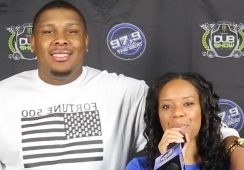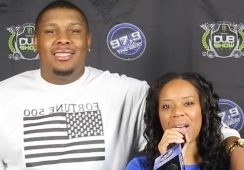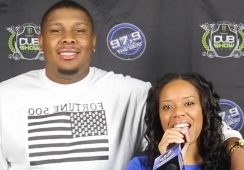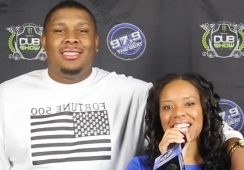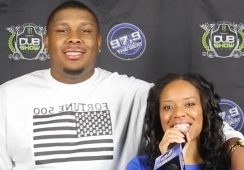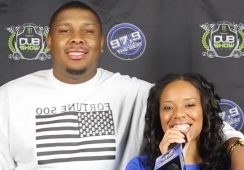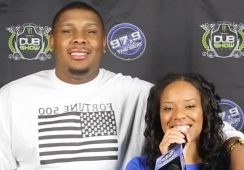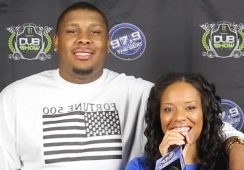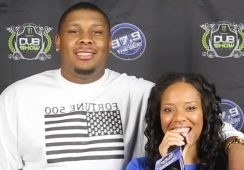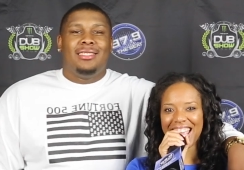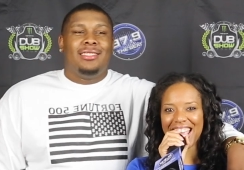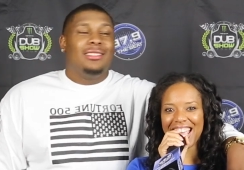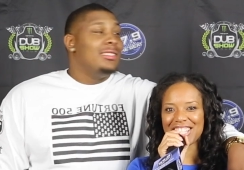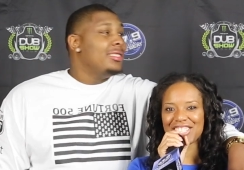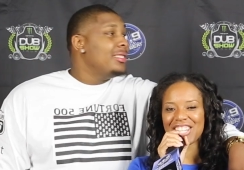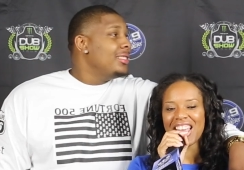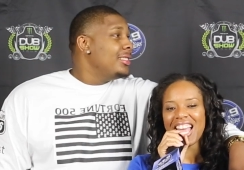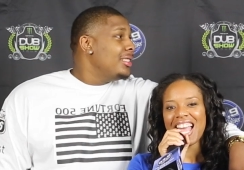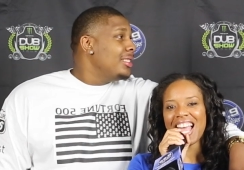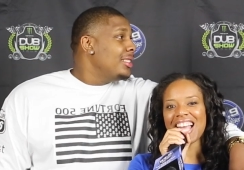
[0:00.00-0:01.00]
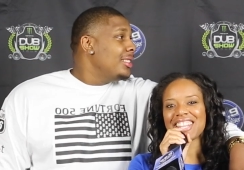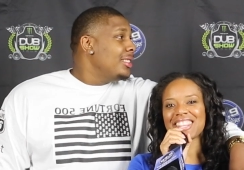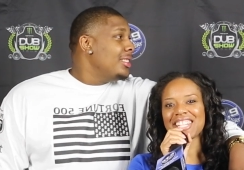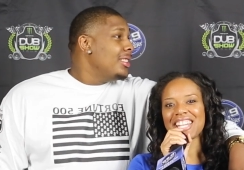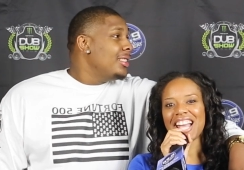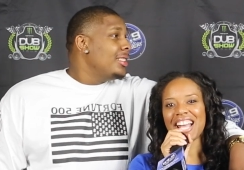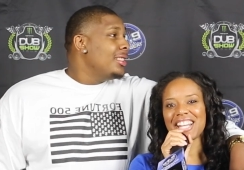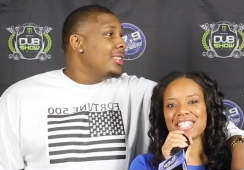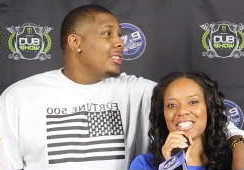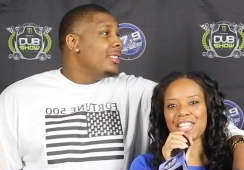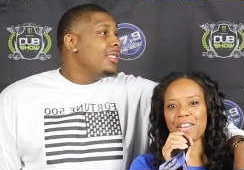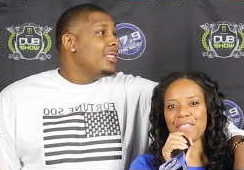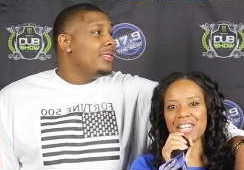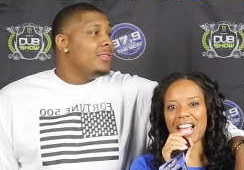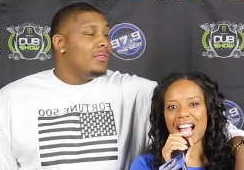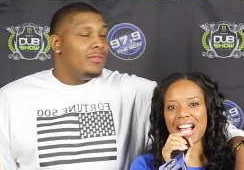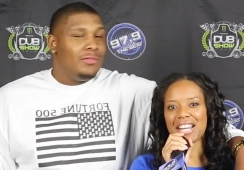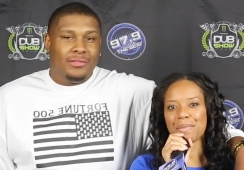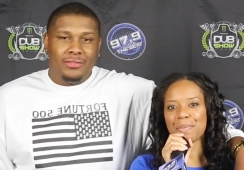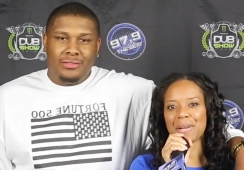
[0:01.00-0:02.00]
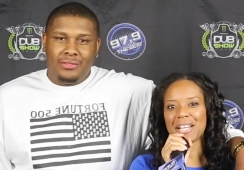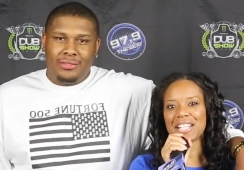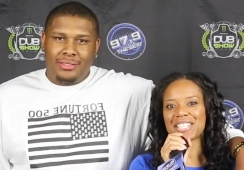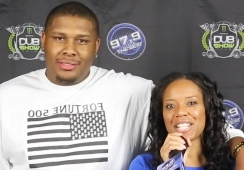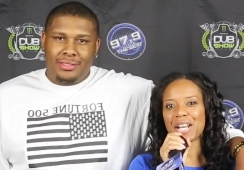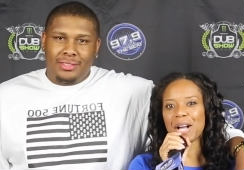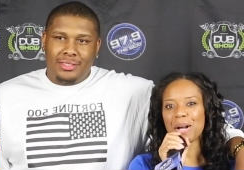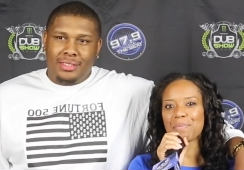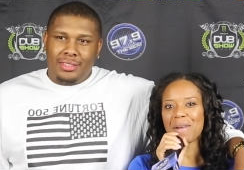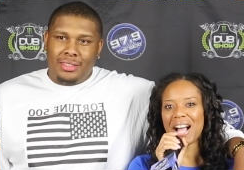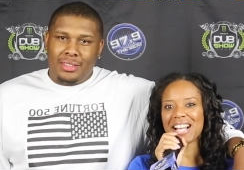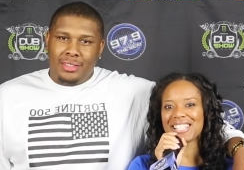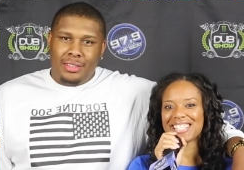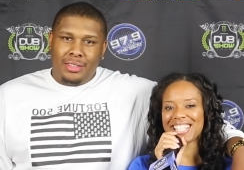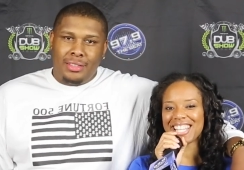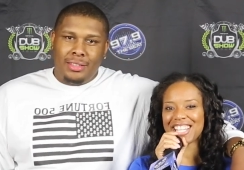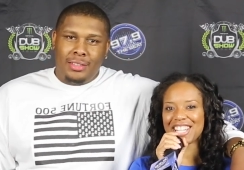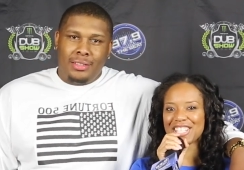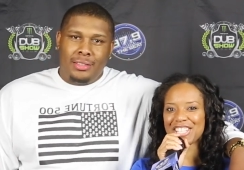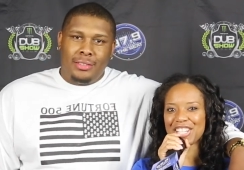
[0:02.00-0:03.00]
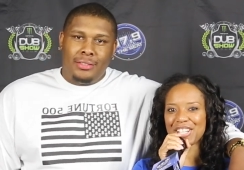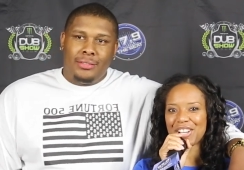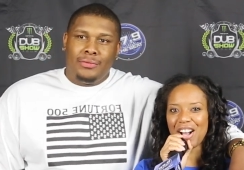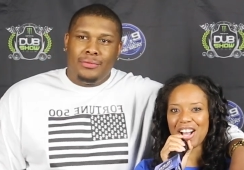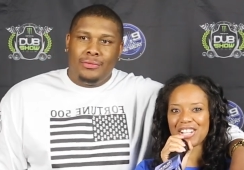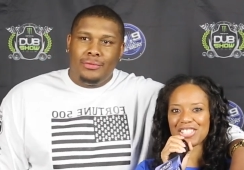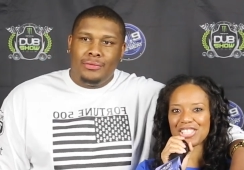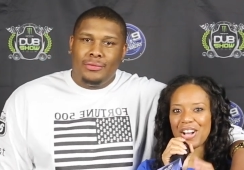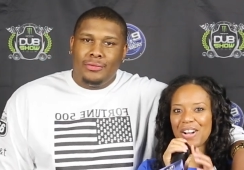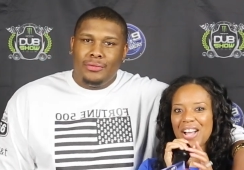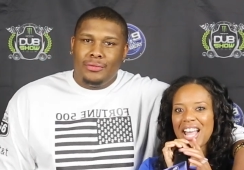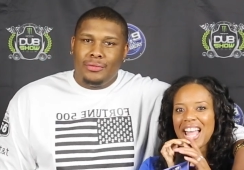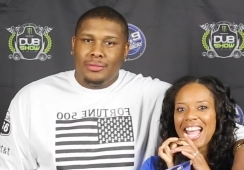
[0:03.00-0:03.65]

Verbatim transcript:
Speaker 1: backstage at the 97.9 The Beat Dub Monster Energy Car Show.